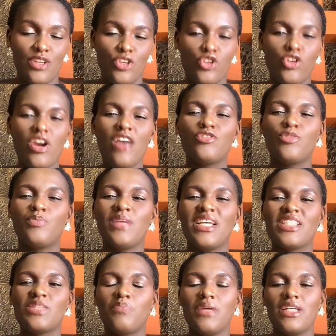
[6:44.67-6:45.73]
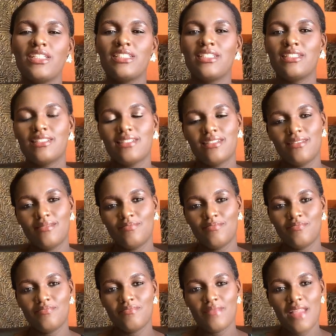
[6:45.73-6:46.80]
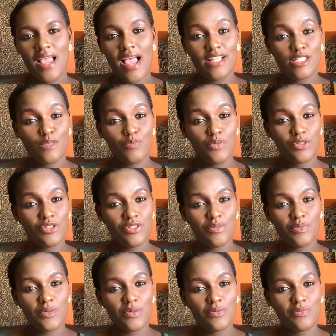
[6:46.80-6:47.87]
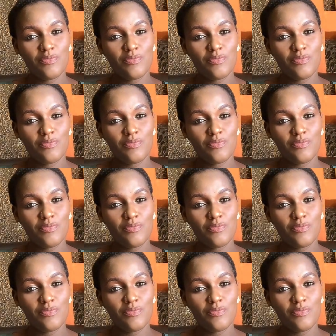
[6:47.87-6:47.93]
You have to be as patient as possible,